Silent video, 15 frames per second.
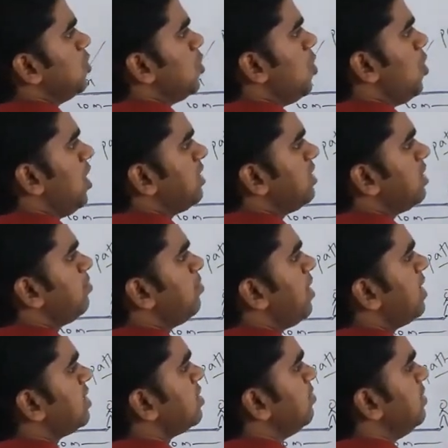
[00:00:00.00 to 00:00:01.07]
no other
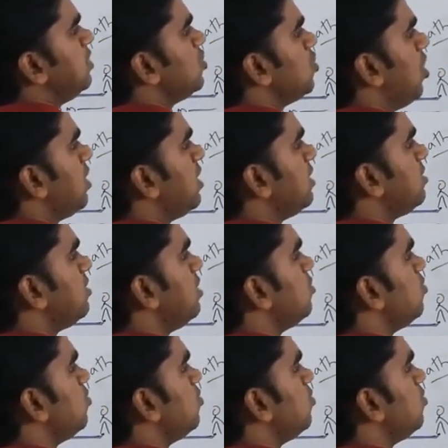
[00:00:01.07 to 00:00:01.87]
paths means shortest is